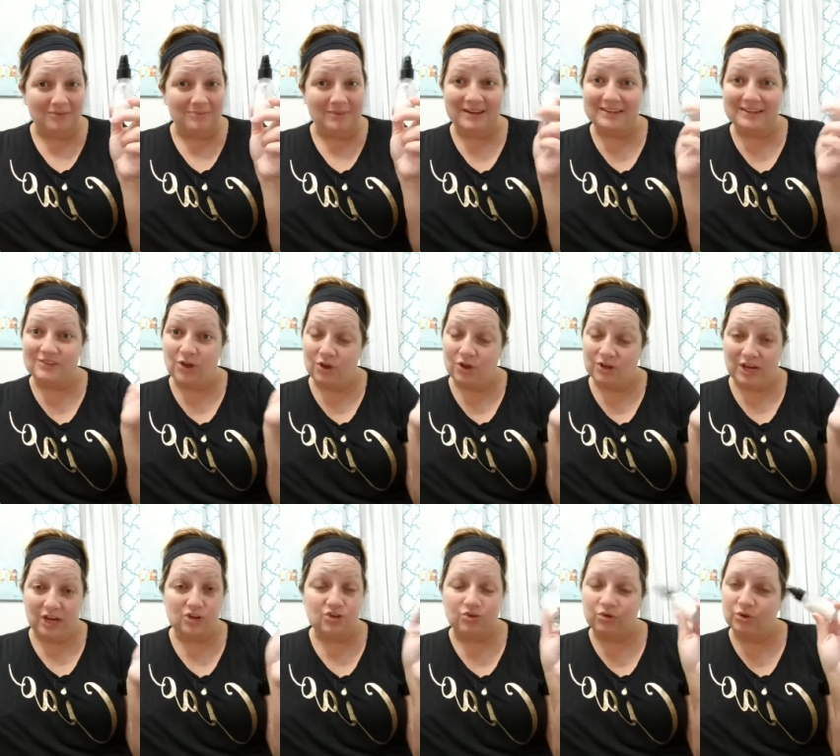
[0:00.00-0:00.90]
but it's all
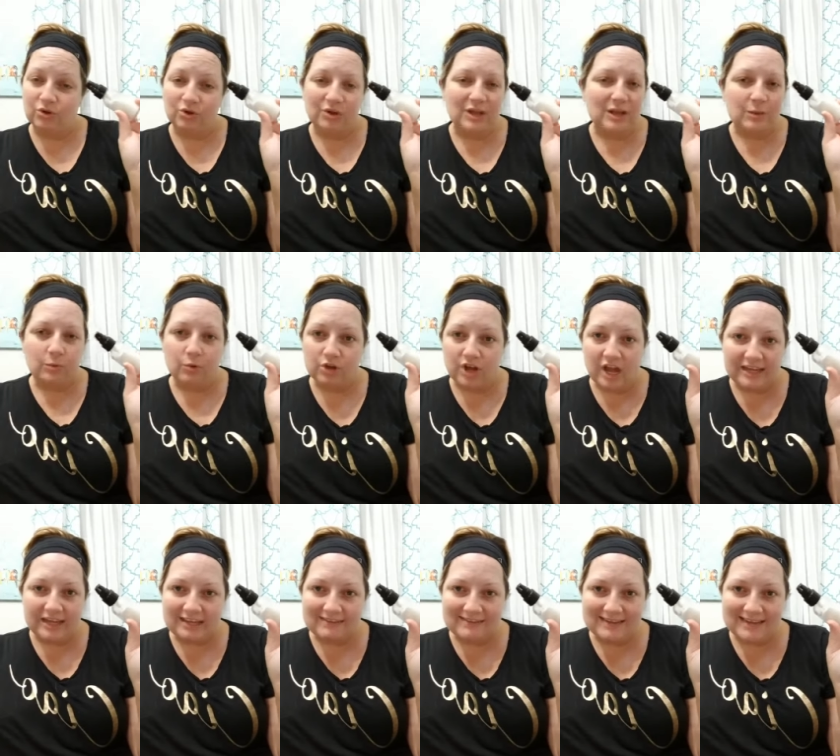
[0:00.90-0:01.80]
natural, will
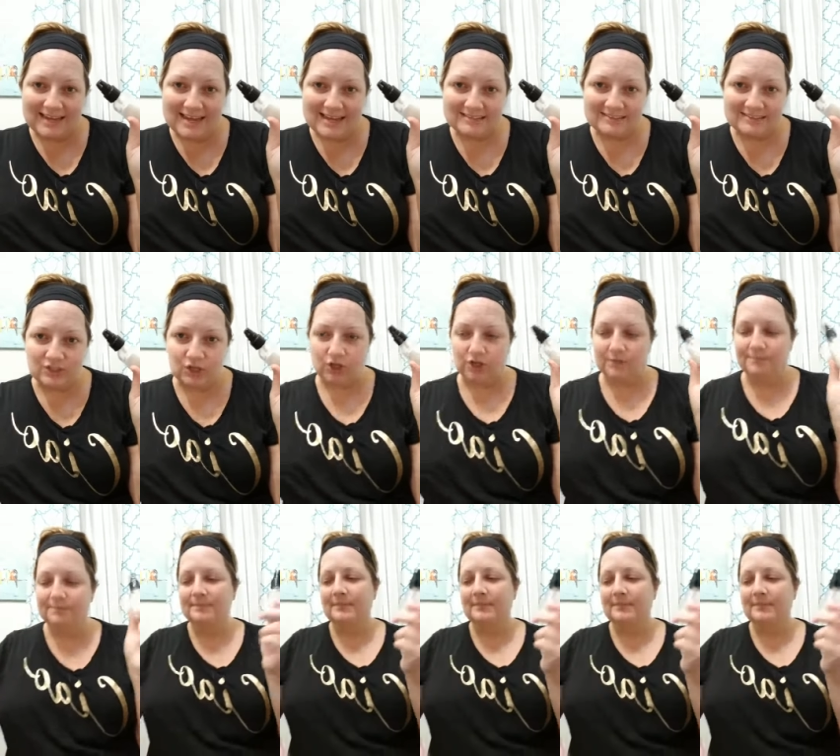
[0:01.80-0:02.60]
not give you cancer.